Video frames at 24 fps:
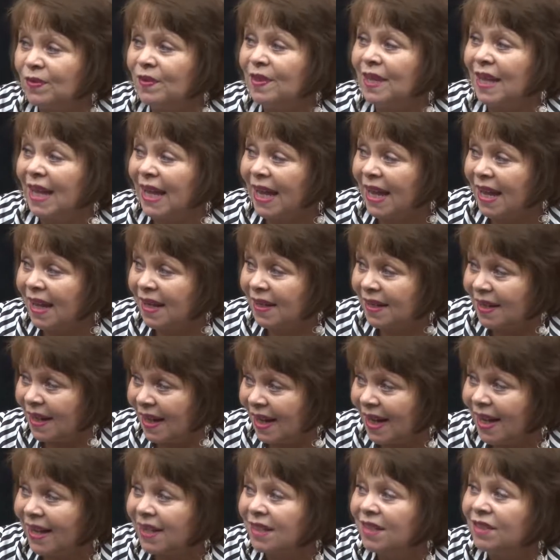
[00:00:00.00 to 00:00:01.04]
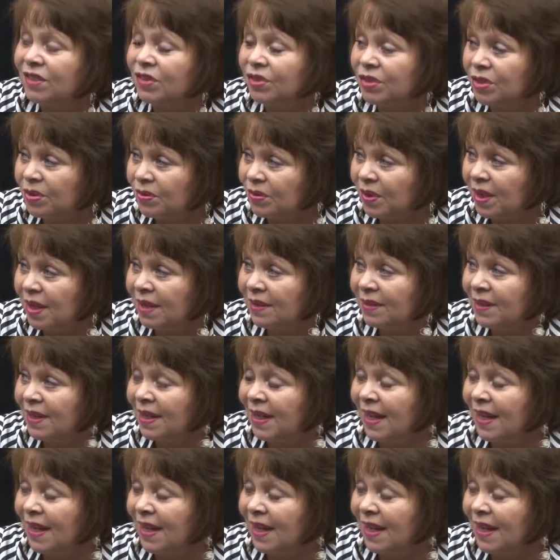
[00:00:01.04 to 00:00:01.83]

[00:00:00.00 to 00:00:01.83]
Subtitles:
that I could do it.